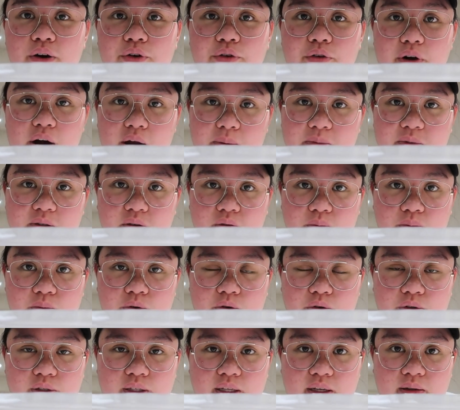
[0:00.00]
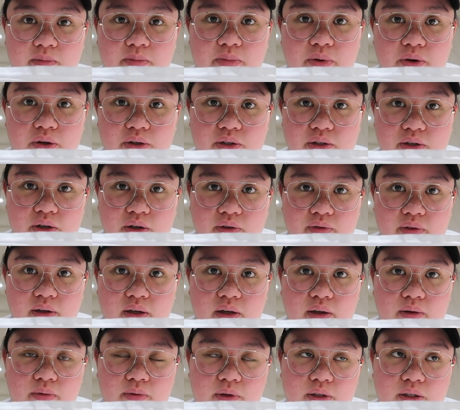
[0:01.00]
grams of protein per
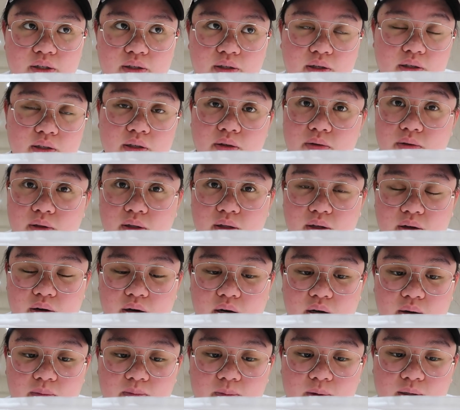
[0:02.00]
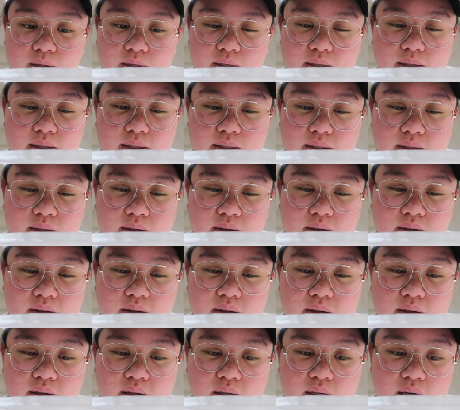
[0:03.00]
serving, which is also really great because,
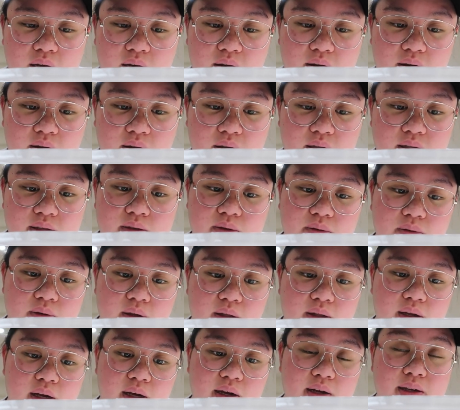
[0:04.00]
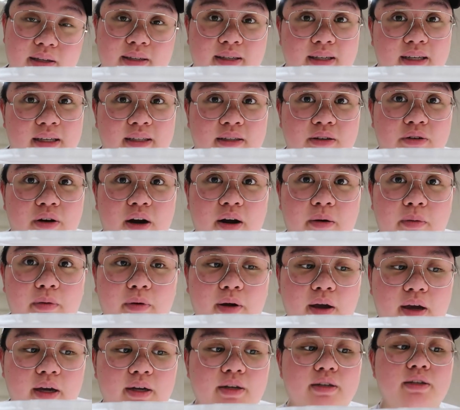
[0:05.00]
yeah, it's only like a six gram
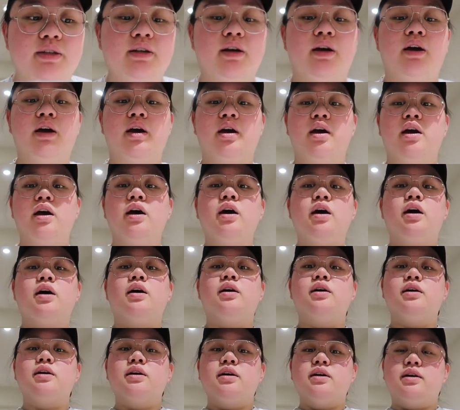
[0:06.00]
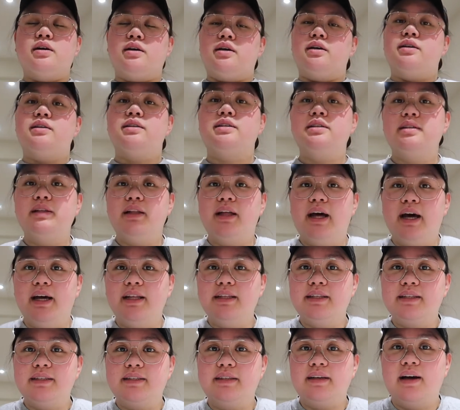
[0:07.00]
gauge. So
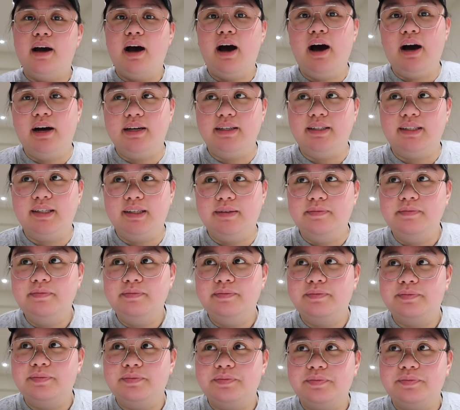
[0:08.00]
that's awesome.